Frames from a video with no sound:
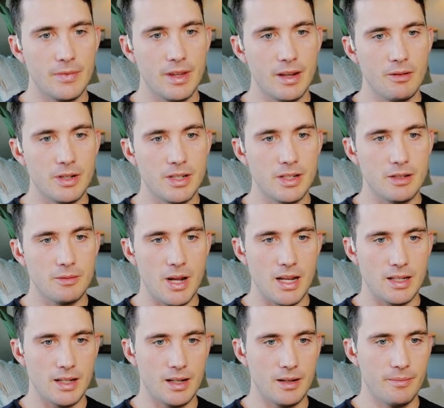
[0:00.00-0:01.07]
which is
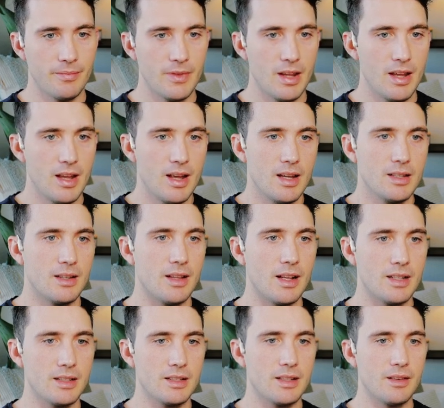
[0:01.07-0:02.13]
amazing. So
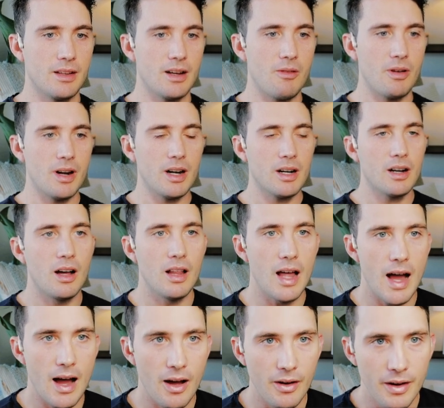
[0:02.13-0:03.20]
that's just something I wanted to call
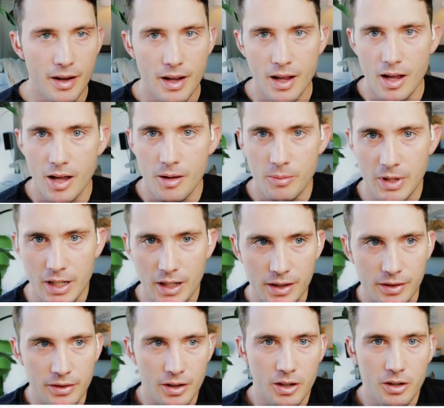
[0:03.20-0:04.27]
out
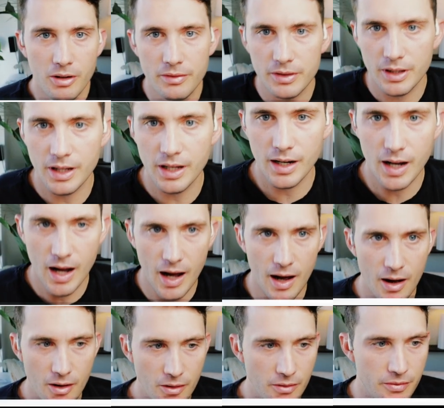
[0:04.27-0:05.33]
because the equivalent
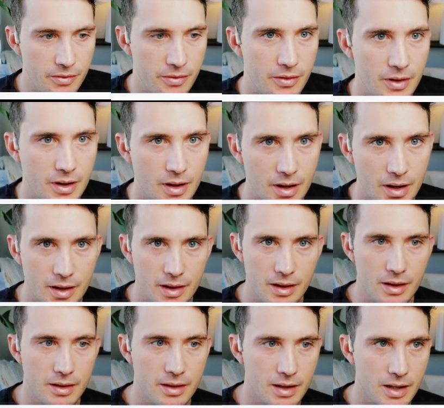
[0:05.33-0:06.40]
of
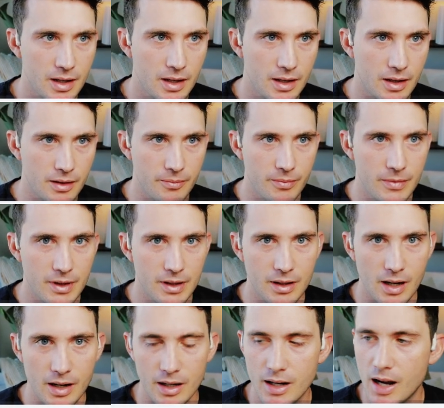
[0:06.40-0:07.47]
the
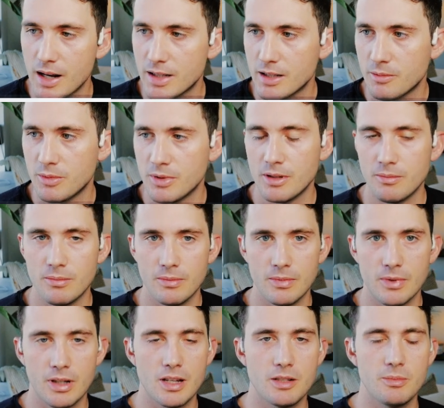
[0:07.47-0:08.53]
kind of
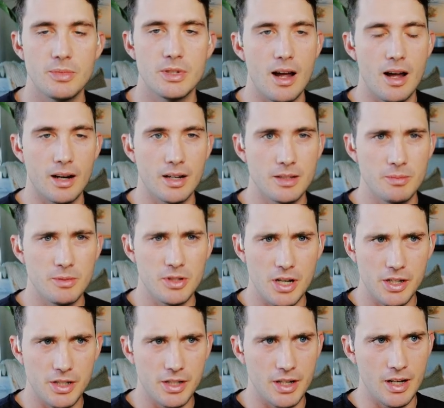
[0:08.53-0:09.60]

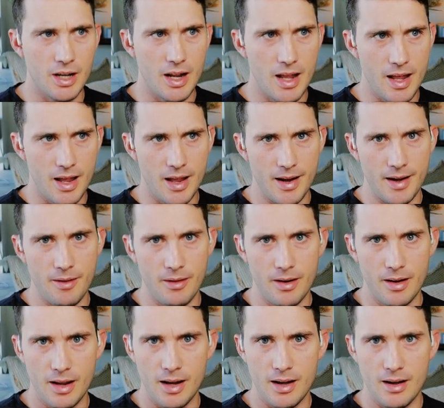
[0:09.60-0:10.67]
customization in
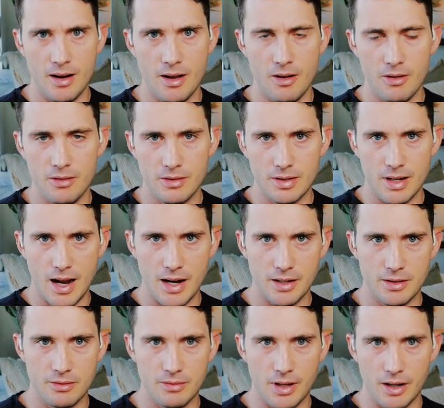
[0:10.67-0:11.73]
Node
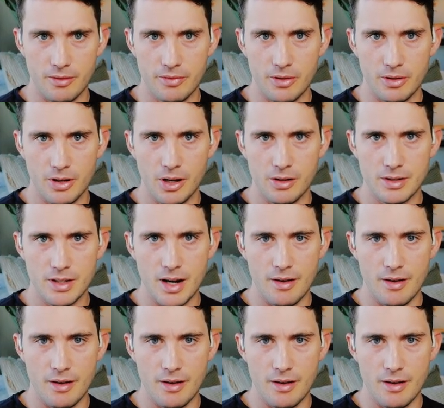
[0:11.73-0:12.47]
slash like full code stuff